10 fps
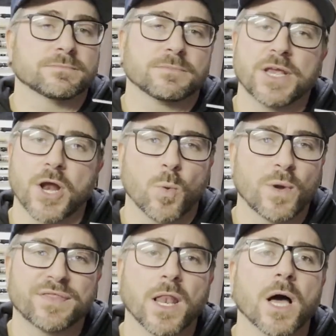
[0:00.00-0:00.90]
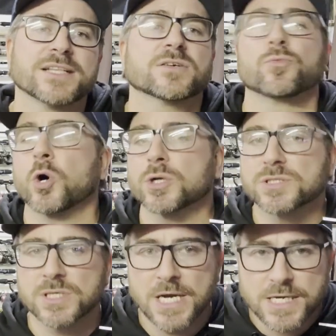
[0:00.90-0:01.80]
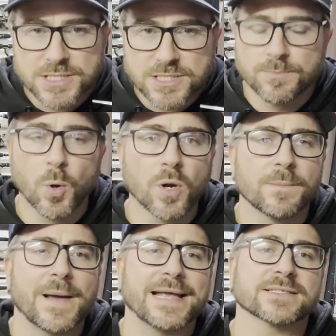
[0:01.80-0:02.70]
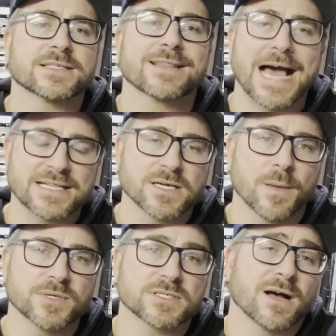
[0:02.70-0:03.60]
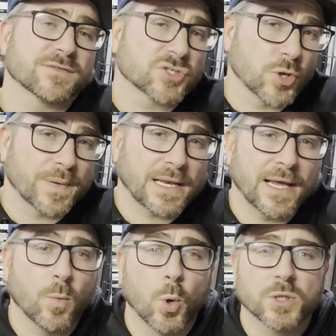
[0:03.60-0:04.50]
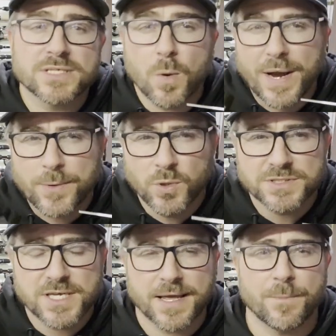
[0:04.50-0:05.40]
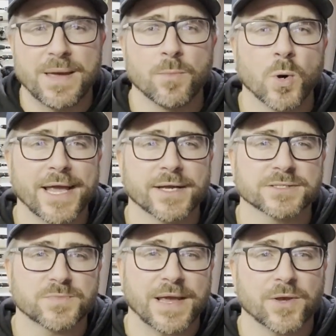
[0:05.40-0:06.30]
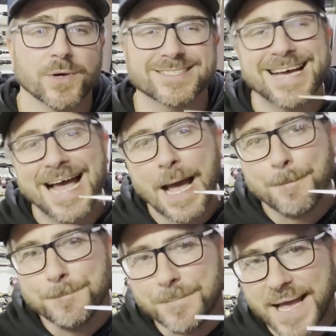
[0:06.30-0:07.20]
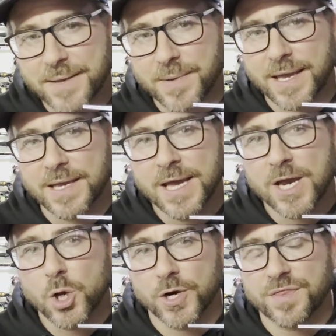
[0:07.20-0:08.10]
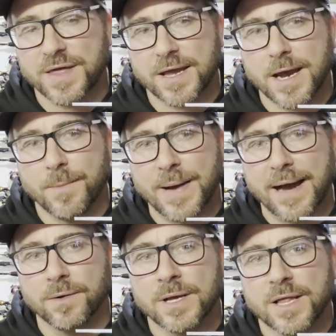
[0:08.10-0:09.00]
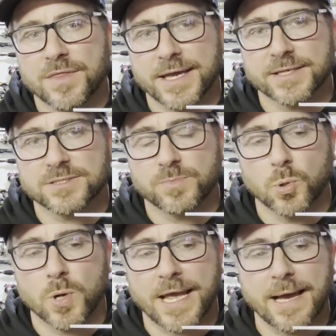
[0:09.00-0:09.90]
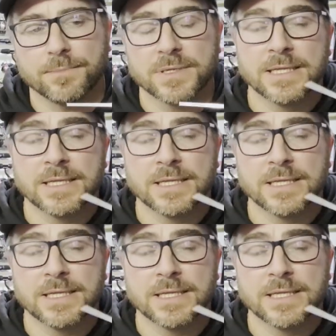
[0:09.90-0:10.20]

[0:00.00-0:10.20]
you know, with lighter rods, smaller baits, that type of stuff, super clear water where you want something a bit more inconspicuous, maybe got to think about the Explore Cam.